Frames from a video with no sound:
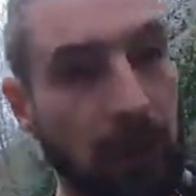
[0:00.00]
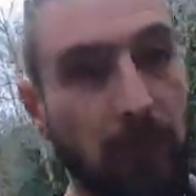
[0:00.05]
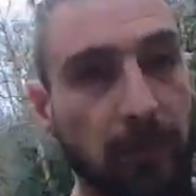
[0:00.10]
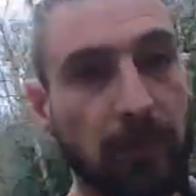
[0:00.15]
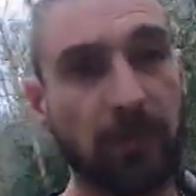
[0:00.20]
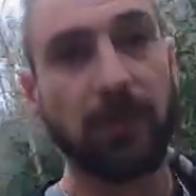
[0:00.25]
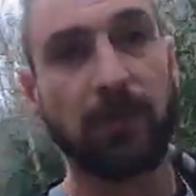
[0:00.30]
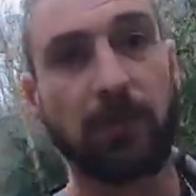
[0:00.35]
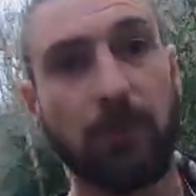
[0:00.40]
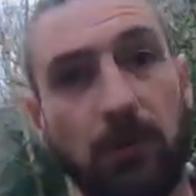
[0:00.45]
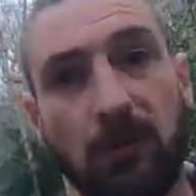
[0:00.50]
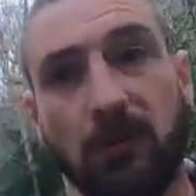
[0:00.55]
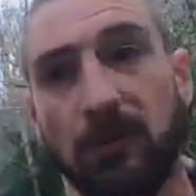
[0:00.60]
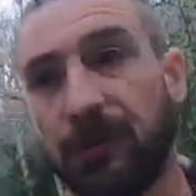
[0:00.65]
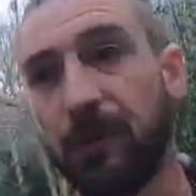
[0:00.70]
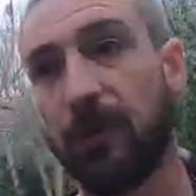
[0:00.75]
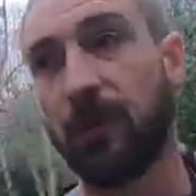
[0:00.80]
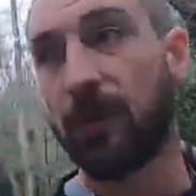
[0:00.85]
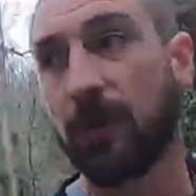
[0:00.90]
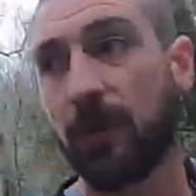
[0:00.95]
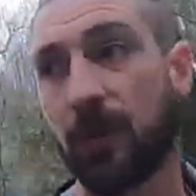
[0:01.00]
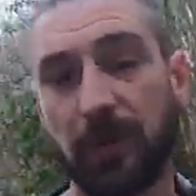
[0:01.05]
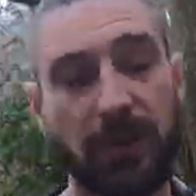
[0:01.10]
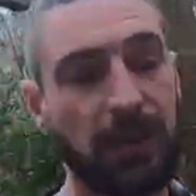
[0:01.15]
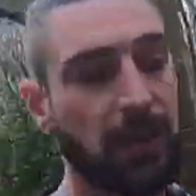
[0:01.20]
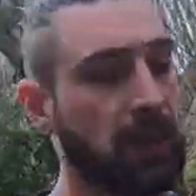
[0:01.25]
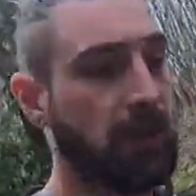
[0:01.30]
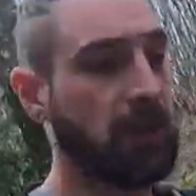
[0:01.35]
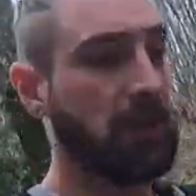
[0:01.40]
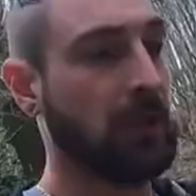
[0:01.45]
go see what we find I
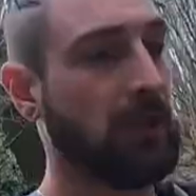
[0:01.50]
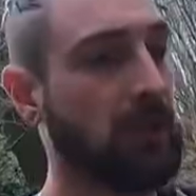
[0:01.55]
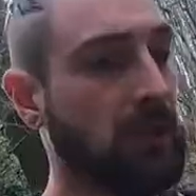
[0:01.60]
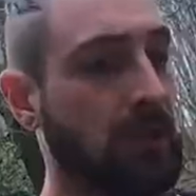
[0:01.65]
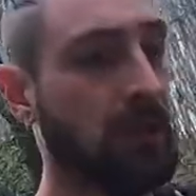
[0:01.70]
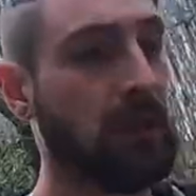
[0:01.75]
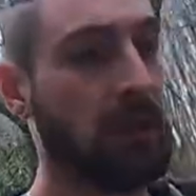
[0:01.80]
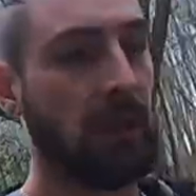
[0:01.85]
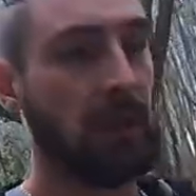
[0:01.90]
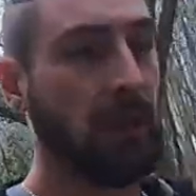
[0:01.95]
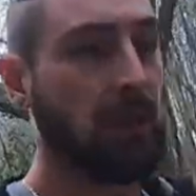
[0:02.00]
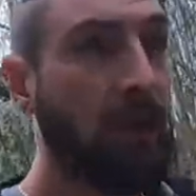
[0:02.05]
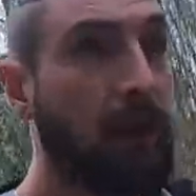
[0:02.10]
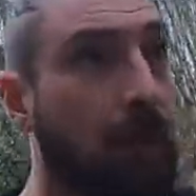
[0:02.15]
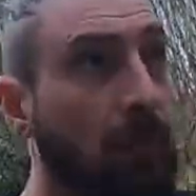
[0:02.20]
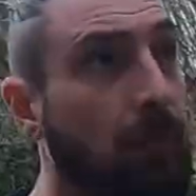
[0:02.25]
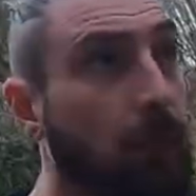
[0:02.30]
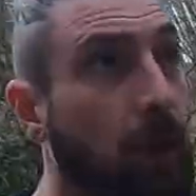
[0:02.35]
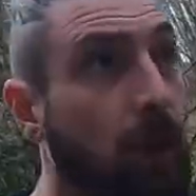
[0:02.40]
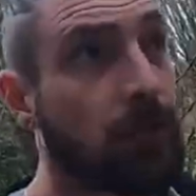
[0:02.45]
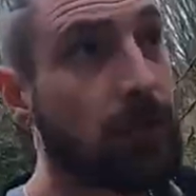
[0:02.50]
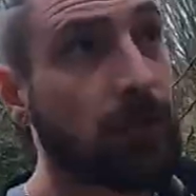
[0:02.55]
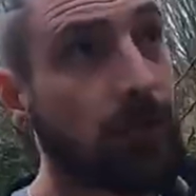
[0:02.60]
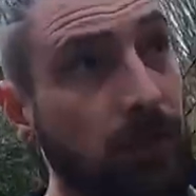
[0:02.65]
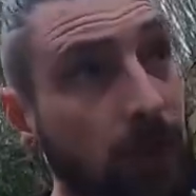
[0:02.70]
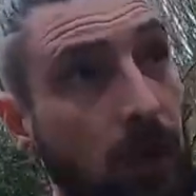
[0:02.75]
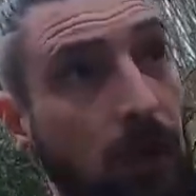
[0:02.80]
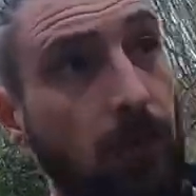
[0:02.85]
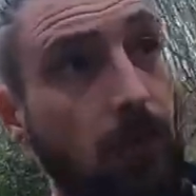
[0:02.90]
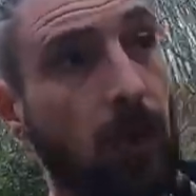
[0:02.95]
mean most
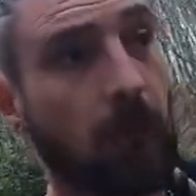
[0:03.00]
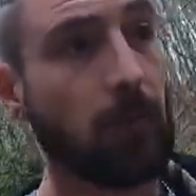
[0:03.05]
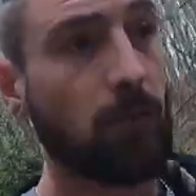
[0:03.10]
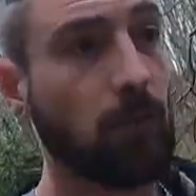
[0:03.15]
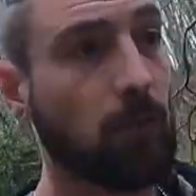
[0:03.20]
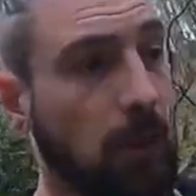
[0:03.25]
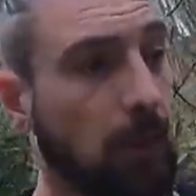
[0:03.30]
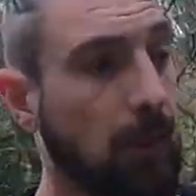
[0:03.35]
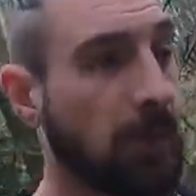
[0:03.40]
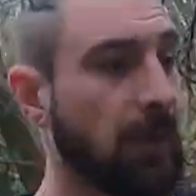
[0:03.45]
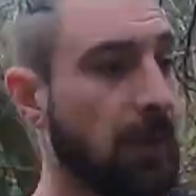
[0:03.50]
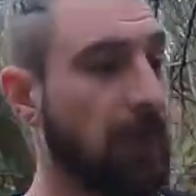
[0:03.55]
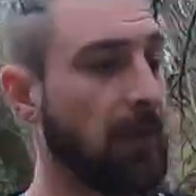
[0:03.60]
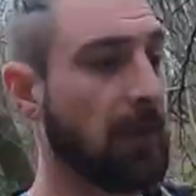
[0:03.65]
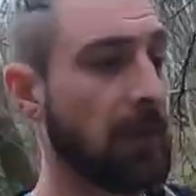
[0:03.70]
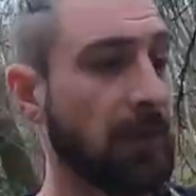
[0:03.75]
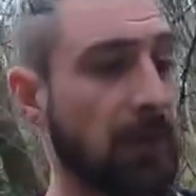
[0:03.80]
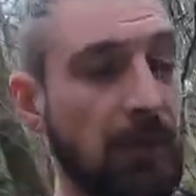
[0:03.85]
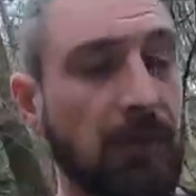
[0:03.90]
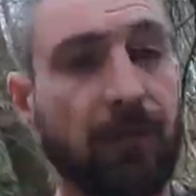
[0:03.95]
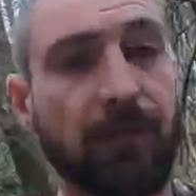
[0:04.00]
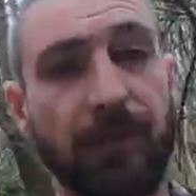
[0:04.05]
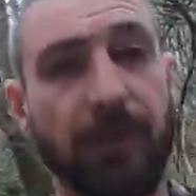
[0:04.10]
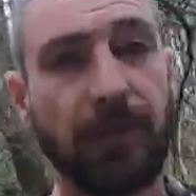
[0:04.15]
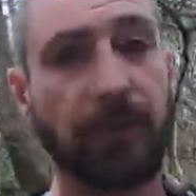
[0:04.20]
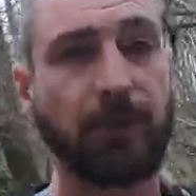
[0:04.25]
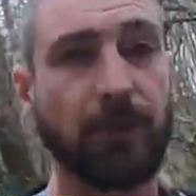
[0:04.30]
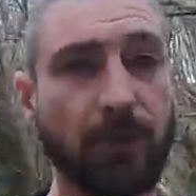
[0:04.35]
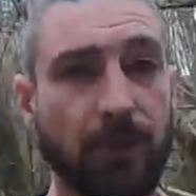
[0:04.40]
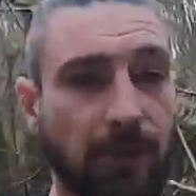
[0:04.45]
of the time I walk up here
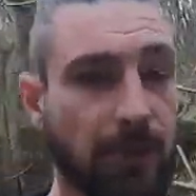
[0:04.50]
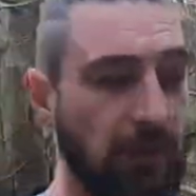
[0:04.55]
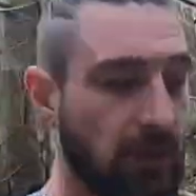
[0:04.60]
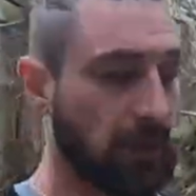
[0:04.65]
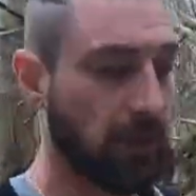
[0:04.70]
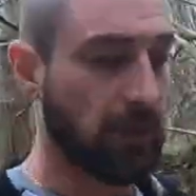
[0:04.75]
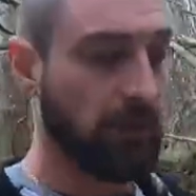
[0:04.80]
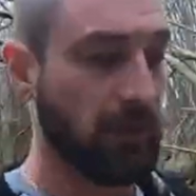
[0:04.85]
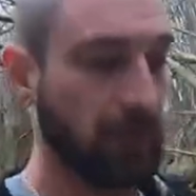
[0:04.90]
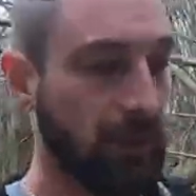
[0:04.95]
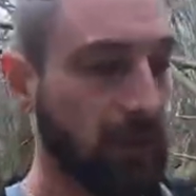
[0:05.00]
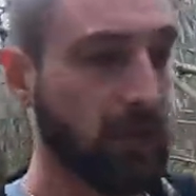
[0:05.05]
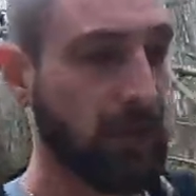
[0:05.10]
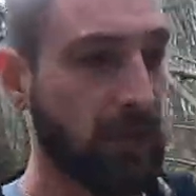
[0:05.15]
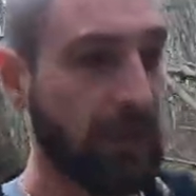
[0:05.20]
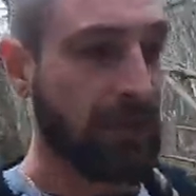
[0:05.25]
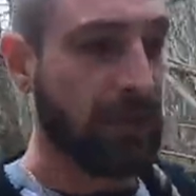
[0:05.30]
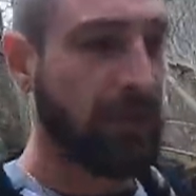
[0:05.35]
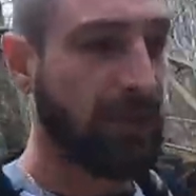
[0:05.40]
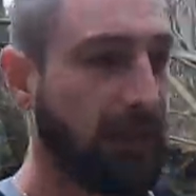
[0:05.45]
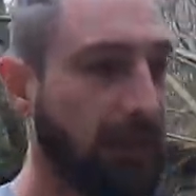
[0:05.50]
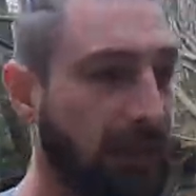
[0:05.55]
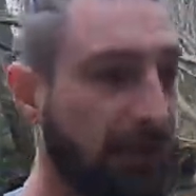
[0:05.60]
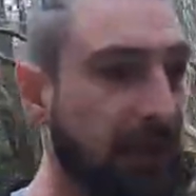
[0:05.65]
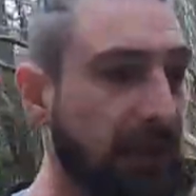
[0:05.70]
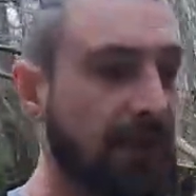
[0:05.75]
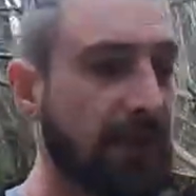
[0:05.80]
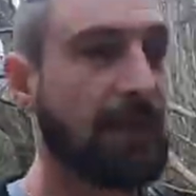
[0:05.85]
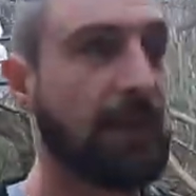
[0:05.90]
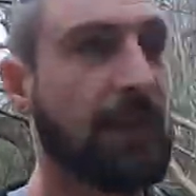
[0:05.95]
pheasants
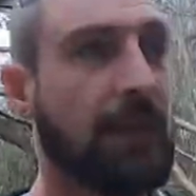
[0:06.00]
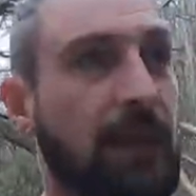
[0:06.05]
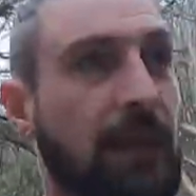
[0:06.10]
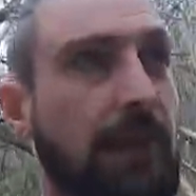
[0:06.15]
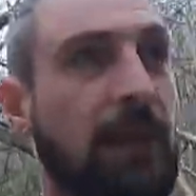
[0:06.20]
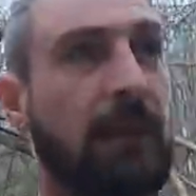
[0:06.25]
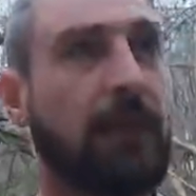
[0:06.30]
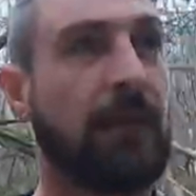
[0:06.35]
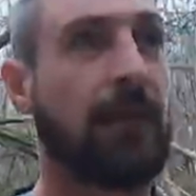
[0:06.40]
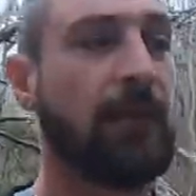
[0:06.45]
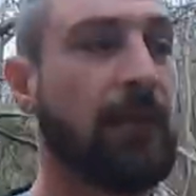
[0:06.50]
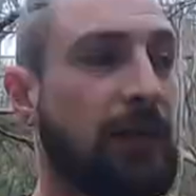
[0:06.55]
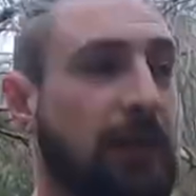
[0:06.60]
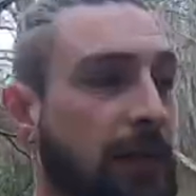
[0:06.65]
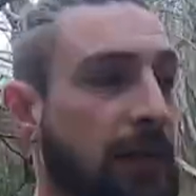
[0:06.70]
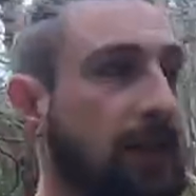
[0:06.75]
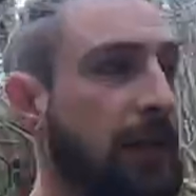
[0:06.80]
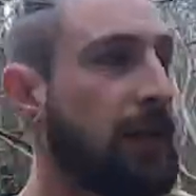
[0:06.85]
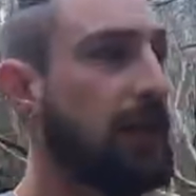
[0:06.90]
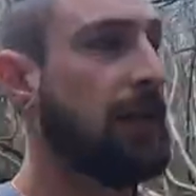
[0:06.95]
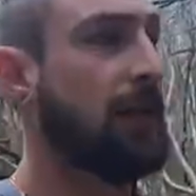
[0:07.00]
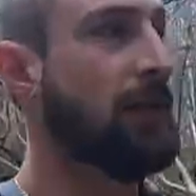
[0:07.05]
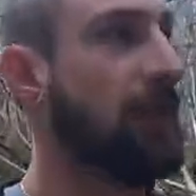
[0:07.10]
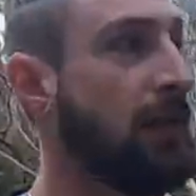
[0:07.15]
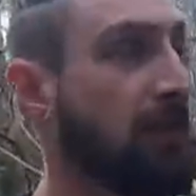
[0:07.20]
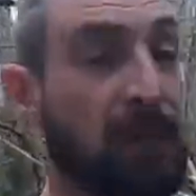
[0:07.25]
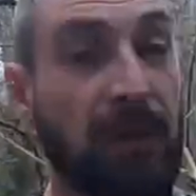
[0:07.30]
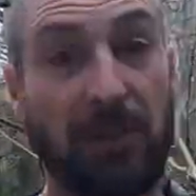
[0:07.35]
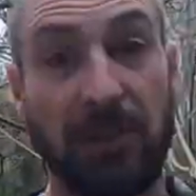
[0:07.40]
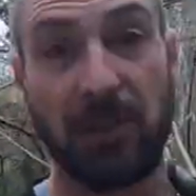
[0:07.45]
deers
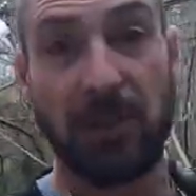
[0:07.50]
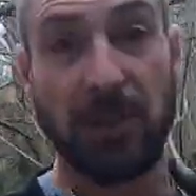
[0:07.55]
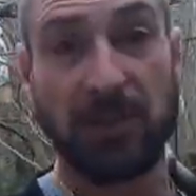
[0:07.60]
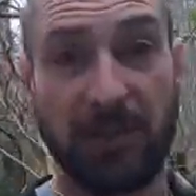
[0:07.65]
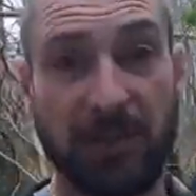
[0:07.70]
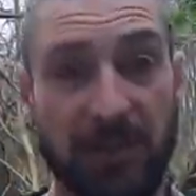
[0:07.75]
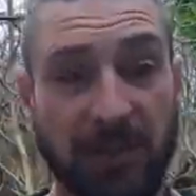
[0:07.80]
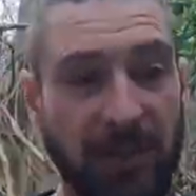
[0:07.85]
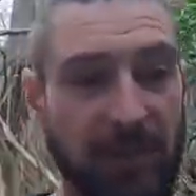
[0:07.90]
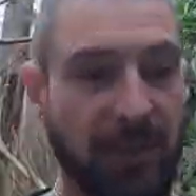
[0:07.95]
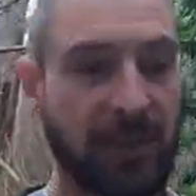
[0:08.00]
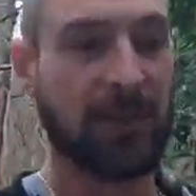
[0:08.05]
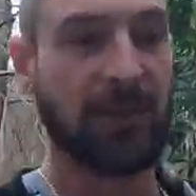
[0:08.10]
pigeons